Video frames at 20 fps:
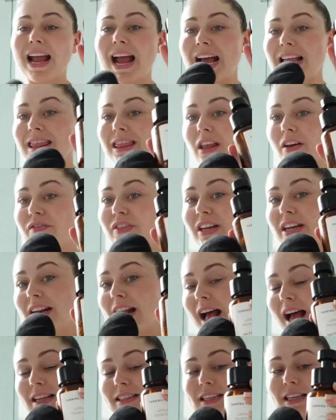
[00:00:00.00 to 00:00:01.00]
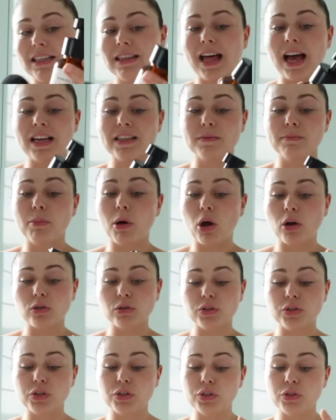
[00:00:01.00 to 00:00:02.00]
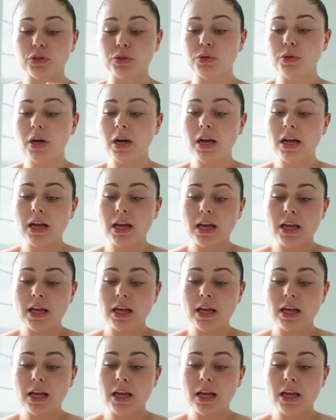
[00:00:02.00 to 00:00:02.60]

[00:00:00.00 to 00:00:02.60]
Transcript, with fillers: I love that it has a glass bottle too